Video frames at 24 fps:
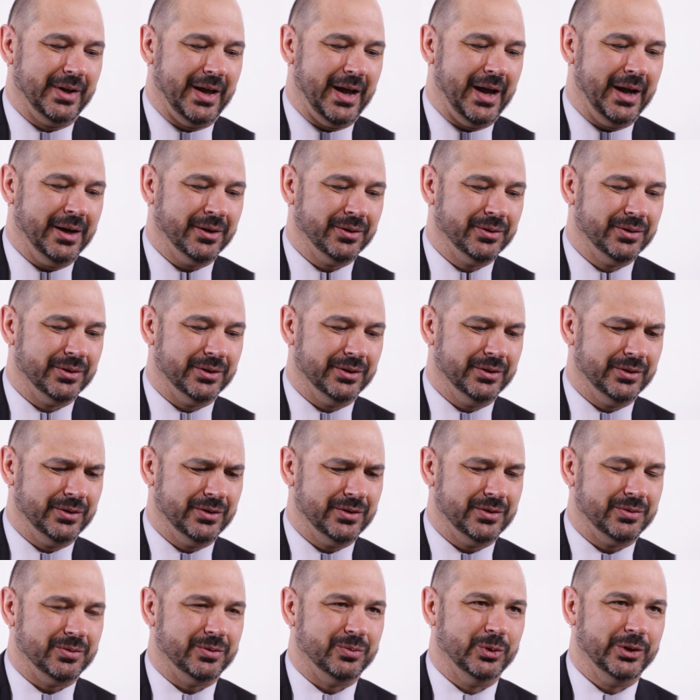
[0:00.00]

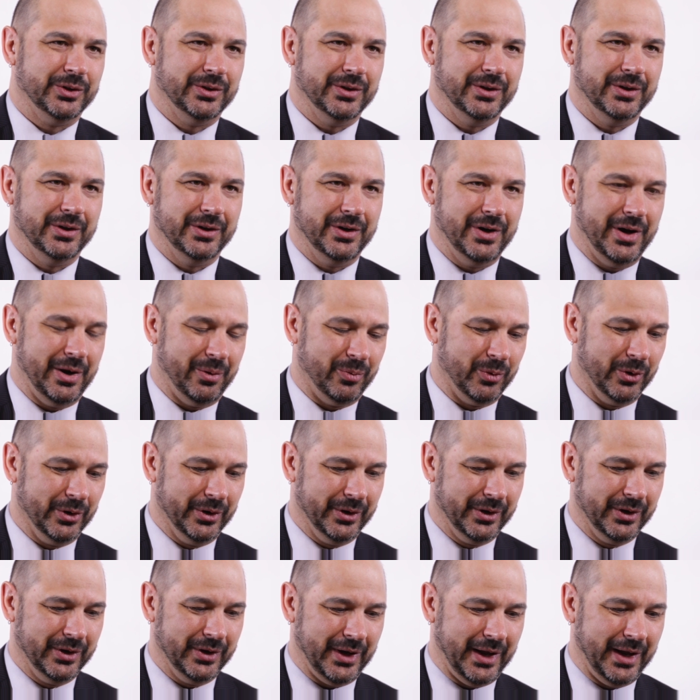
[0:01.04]
actors within a
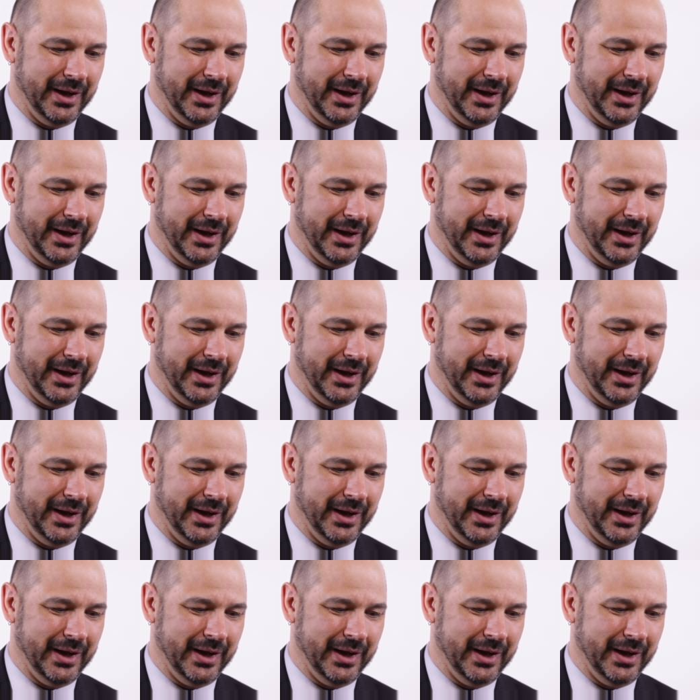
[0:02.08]
network